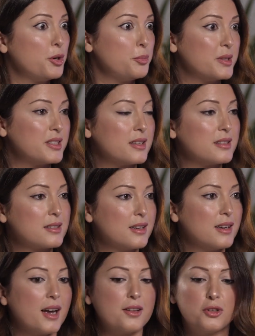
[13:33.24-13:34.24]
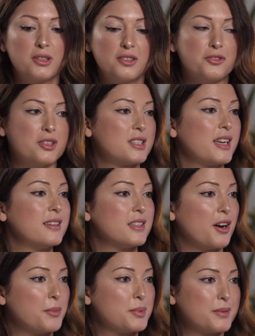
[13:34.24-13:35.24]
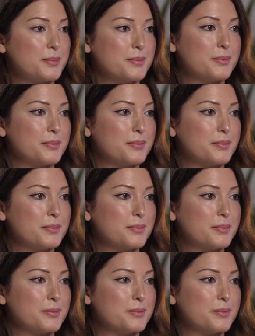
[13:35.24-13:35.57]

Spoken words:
purposes and for different skin types.